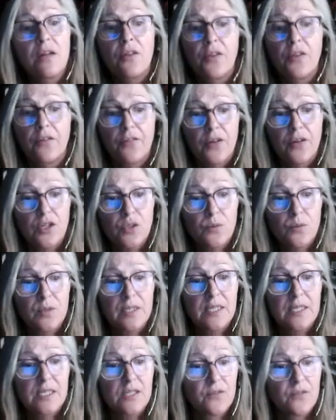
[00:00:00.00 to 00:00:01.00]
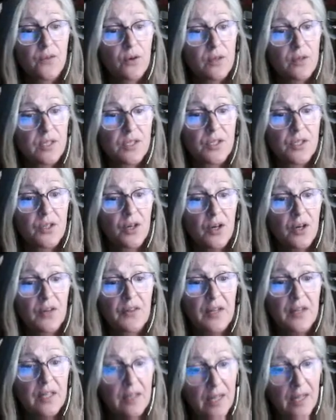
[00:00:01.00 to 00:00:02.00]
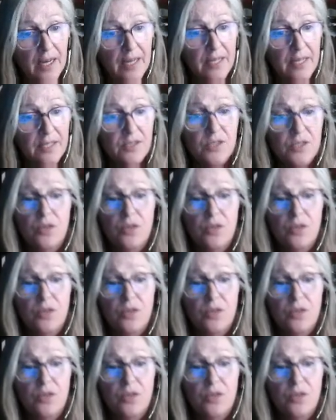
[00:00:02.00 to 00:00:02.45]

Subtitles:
The first one is focusing on the client,